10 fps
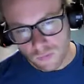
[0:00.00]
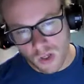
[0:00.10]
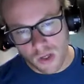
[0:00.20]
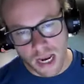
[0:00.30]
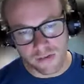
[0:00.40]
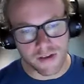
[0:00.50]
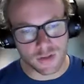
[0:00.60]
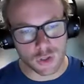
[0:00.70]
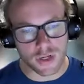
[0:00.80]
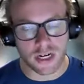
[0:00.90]
You kind of have
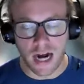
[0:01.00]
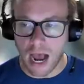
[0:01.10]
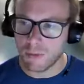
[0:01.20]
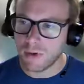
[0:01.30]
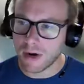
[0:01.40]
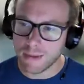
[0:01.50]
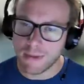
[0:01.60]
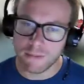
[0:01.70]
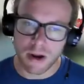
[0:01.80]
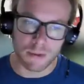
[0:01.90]
a choice here. I would
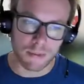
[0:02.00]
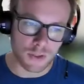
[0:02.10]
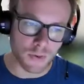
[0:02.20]
recommend probably